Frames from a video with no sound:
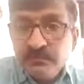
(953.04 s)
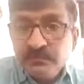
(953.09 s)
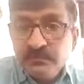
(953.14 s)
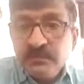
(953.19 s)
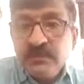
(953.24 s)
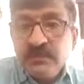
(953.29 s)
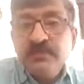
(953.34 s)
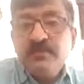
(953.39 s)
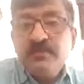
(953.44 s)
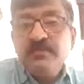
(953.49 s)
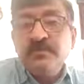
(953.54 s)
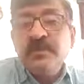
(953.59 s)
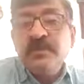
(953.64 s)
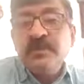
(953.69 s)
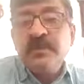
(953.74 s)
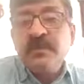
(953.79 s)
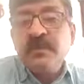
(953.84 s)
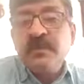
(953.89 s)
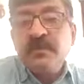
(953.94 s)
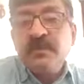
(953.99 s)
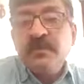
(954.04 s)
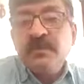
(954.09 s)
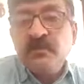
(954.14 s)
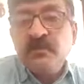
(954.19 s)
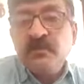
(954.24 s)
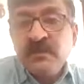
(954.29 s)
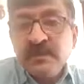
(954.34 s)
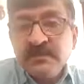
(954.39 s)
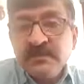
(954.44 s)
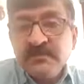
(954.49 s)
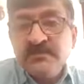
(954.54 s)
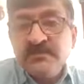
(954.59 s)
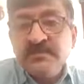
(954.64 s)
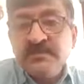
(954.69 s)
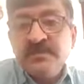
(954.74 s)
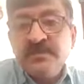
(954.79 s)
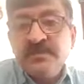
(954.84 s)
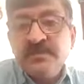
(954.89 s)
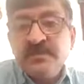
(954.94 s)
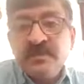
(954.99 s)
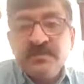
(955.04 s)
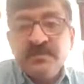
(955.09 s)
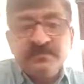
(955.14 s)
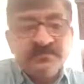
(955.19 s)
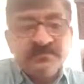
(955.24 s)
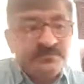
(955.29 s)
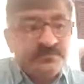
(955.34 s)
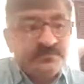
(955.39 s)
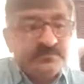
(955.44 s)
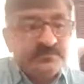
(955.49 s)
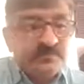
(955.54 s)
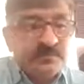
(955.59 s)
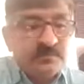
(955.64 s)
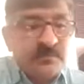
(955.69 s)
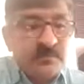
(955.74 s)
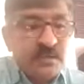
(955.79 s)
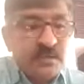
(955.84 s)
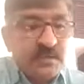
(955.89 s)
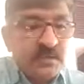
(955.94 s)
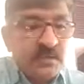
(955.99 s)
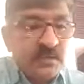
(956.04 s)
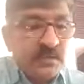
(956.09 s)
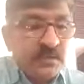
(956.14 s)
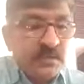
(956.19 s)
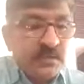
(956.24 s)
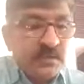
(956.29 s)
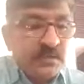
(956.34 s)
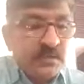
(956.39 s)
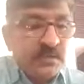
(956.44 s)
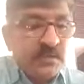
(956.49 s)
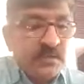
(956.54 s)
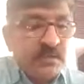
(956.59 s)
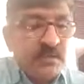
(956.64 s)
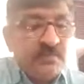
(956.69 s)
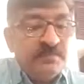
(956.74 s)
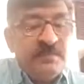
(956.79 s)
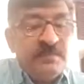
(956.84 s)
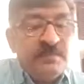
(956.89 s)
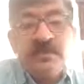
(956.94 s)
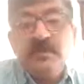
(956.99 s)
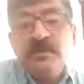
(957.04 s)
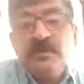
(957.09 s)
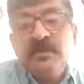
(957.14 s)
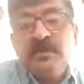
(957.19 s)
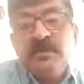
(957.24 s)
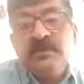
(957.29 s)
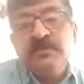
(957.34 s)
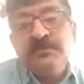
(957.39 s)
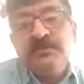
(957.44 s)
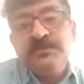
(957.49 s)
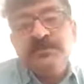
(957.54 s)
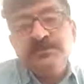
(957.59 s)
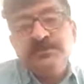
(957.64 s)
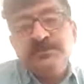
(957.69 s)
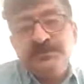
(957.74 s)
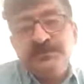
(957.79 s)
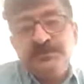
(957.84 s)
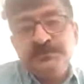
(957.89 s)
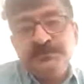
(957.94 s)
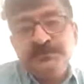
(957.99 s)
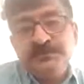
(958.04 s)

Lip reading: there will be a localized ischemia in periodontal tissue.